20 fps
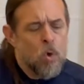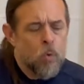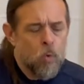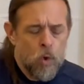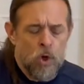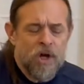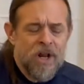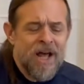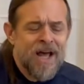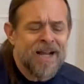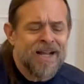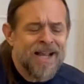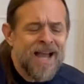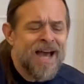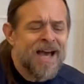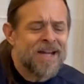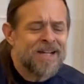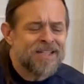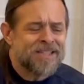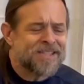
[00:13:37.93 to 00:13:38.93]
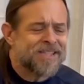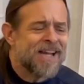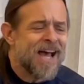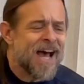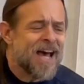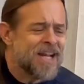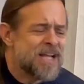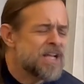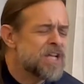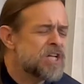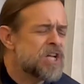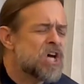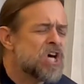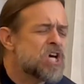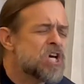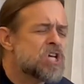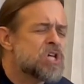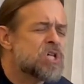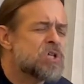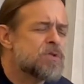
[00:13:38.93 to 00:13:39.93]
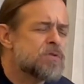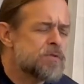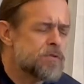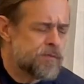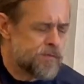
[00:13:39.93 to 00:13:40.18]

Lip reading: What I got is not enough.